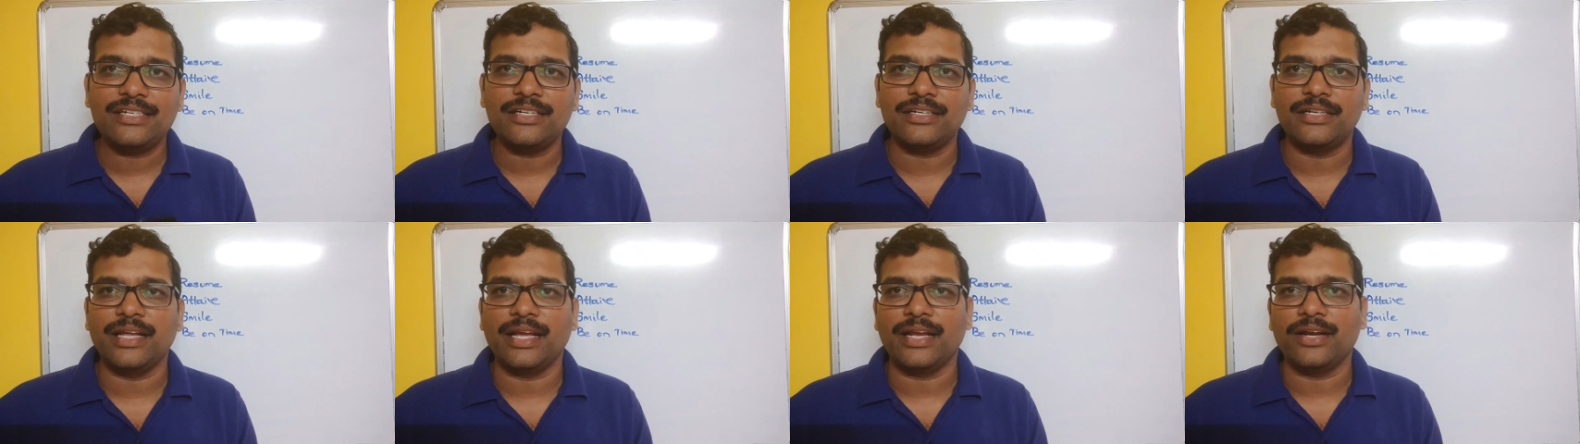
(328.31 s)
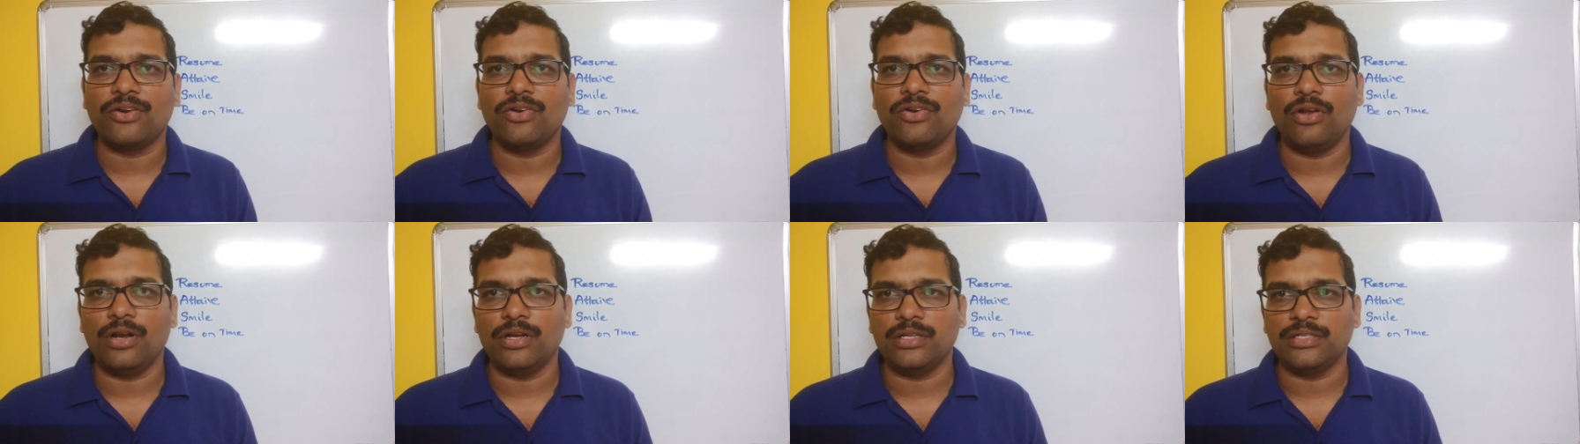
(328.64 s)

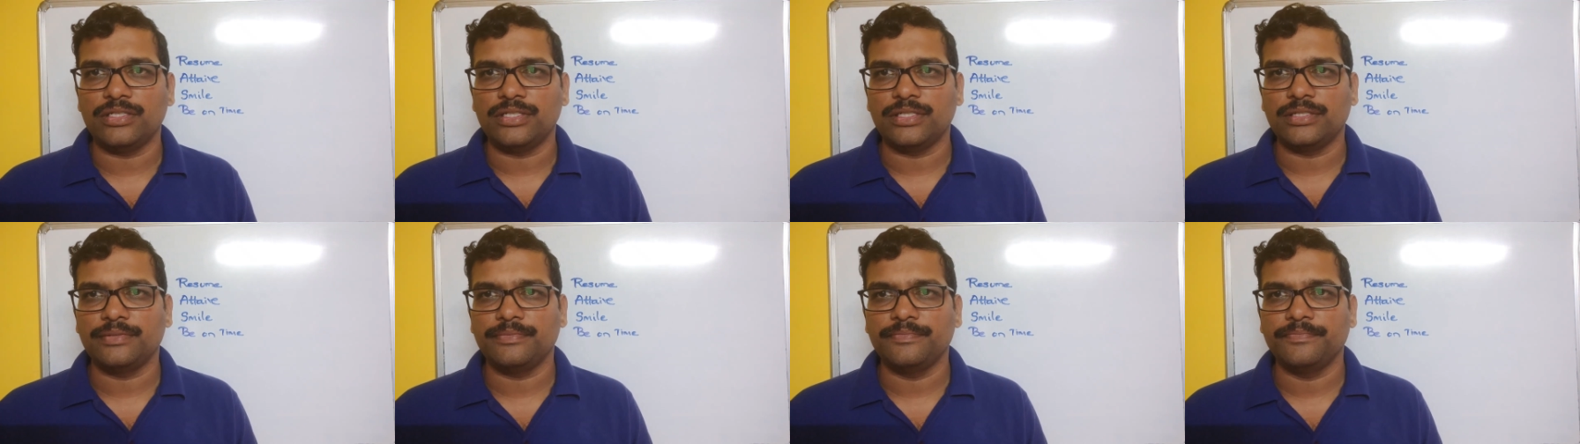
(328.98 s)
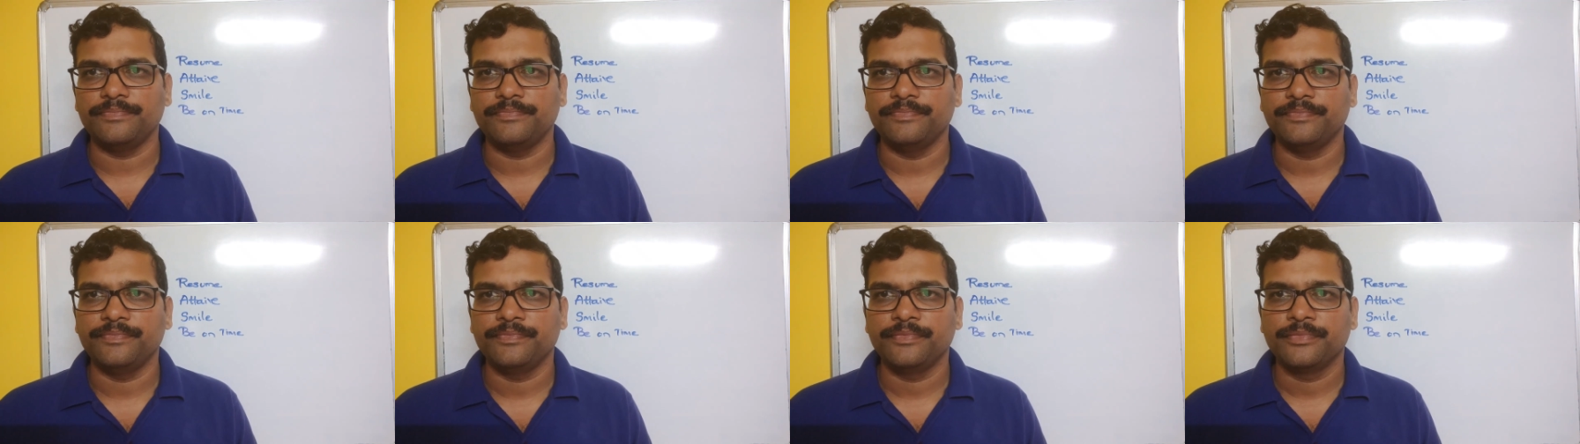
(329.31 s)
technology.
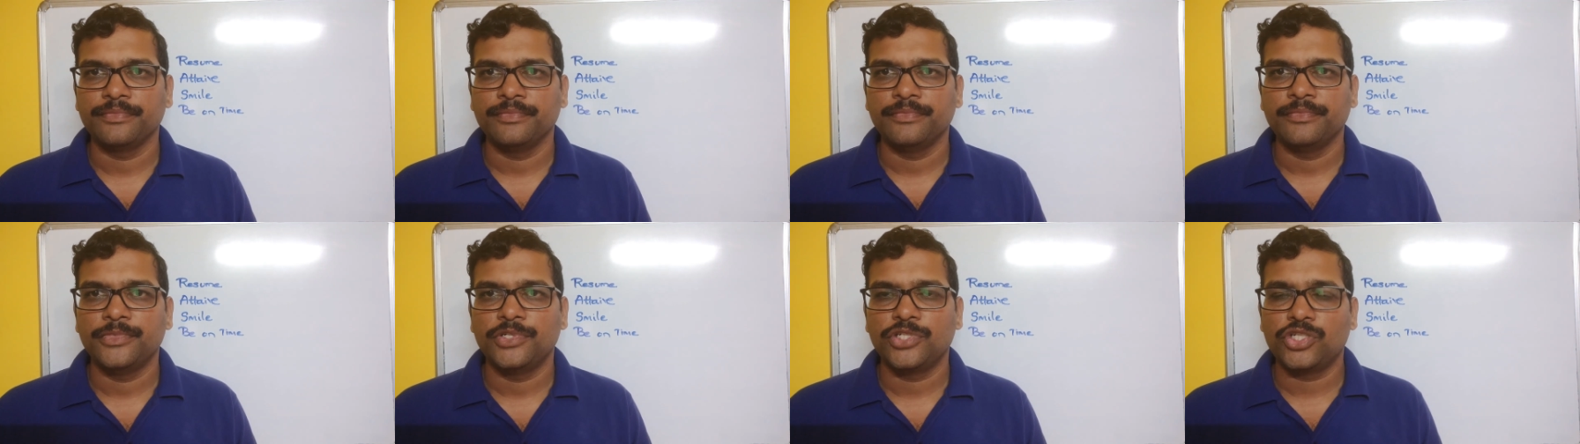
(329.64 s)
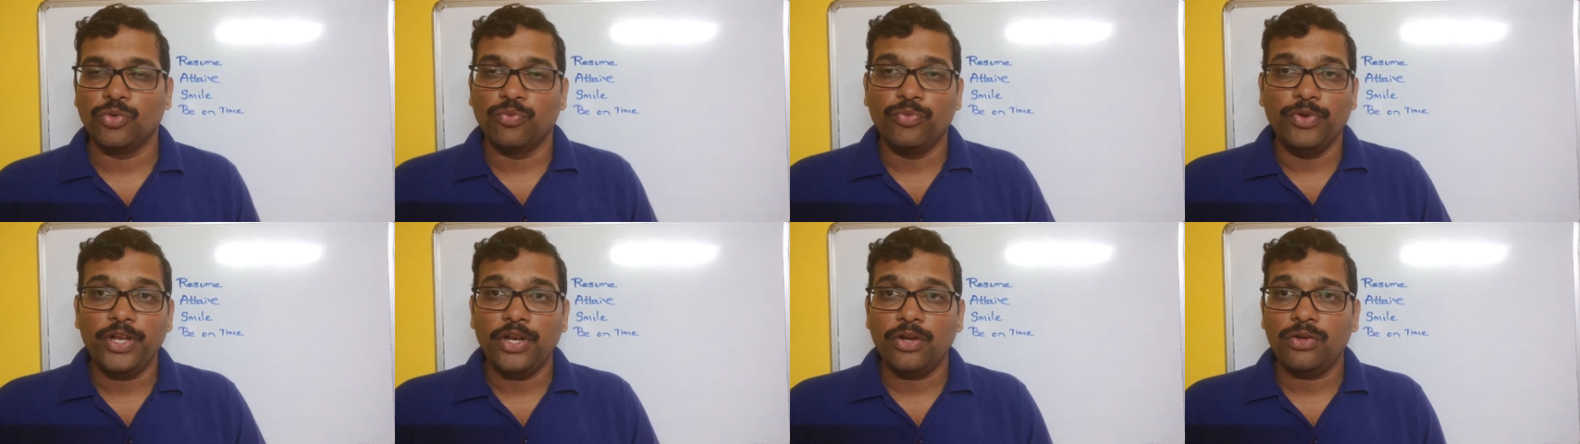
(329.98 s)

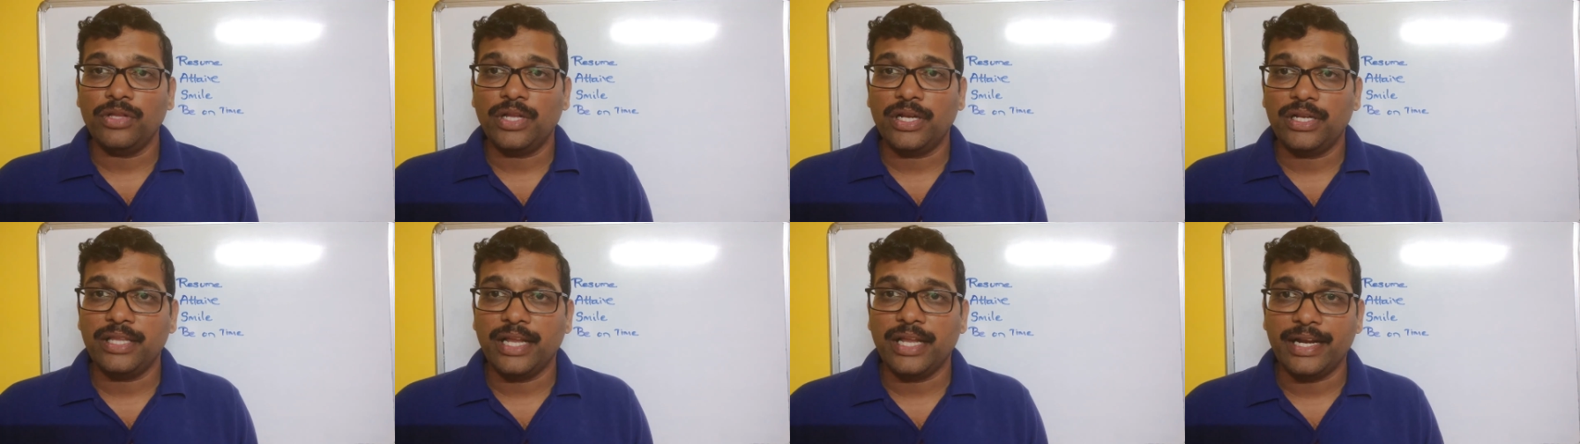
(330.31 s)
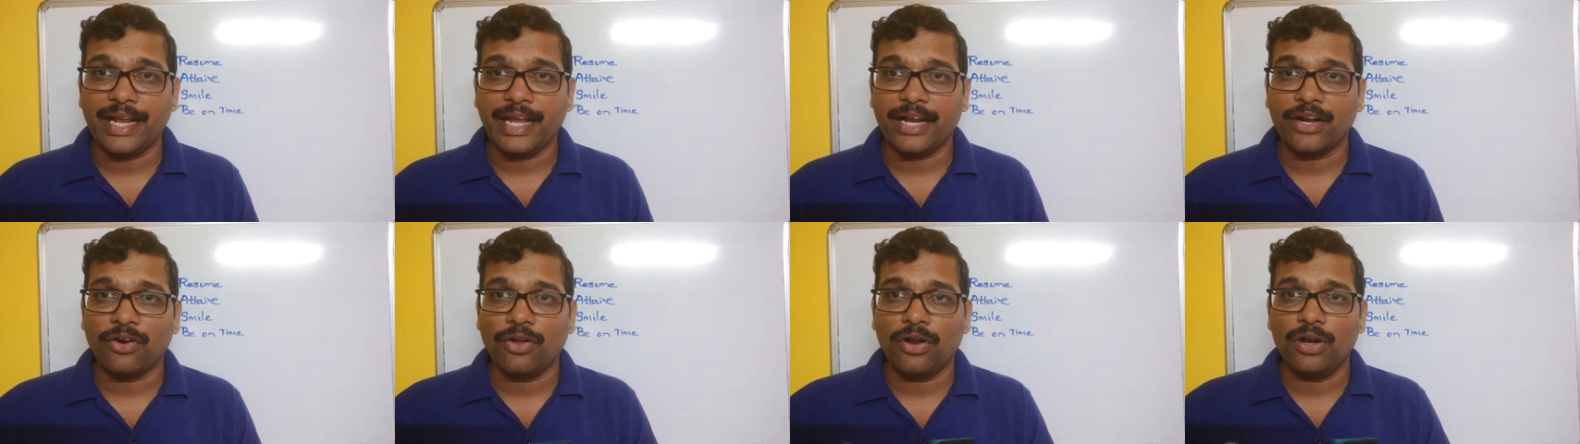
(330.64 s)
So we know that the
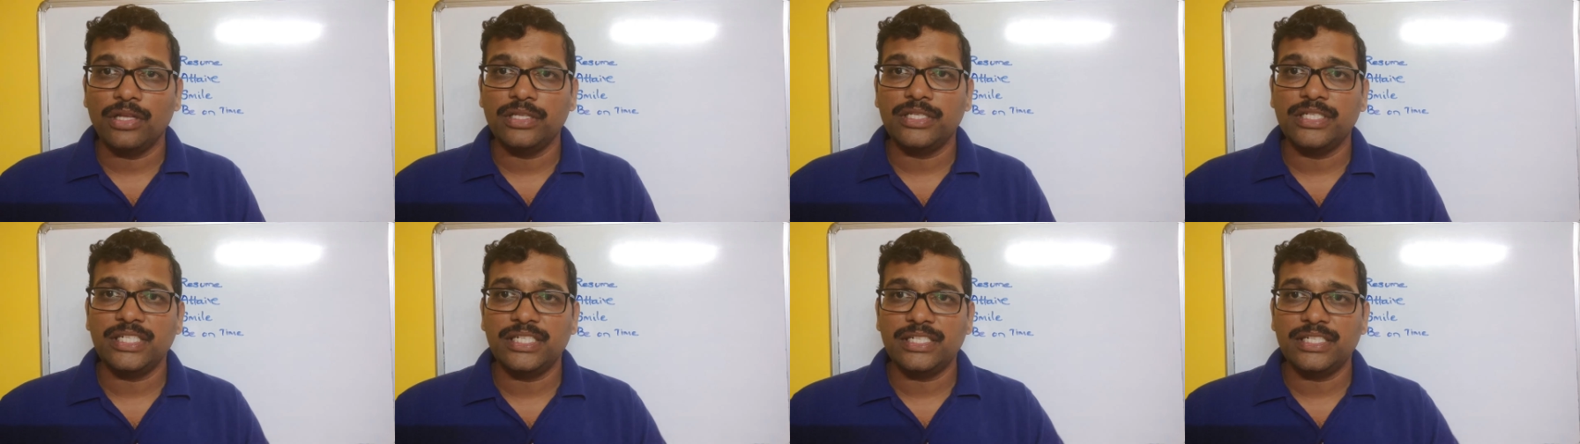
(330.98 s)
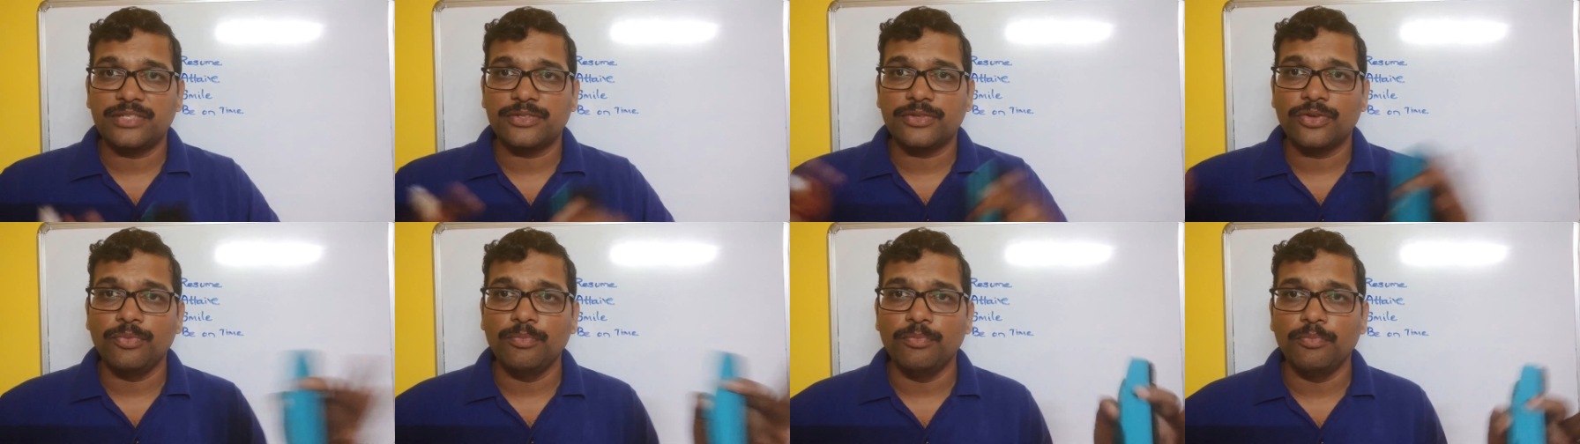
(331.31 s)
technology
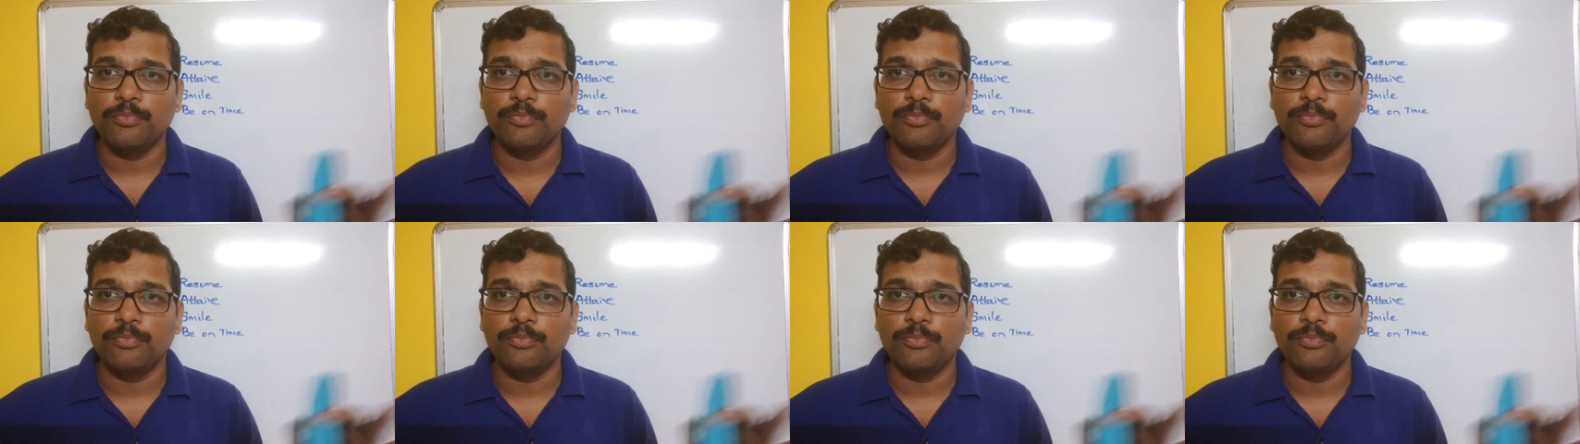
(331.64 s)
is